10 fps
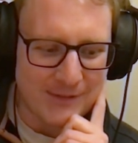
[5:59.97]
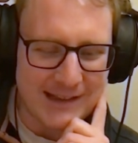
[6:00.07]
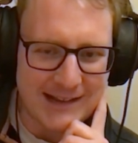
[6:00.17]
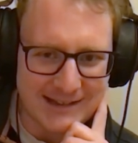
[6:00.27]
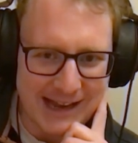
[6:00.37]

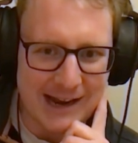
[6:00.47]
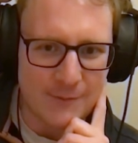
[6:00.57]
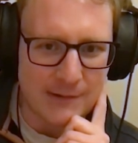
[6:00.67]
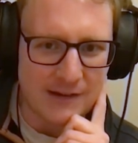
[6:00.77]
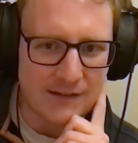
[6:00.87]
test it
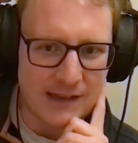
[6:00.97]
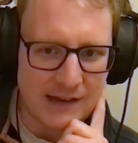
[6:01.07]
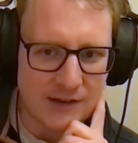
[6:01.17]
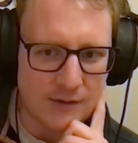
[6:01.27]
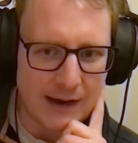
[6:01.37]
out, because
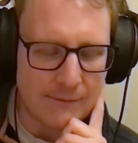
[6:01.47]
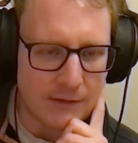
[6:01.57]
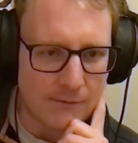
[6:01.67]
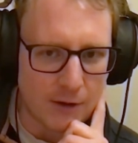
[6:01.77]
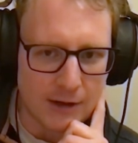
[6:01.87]
they do have
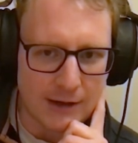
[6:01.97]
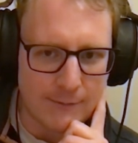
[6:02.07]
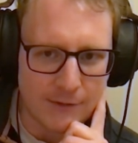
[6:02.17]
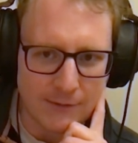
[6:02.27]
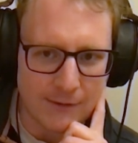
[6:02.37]
the volume to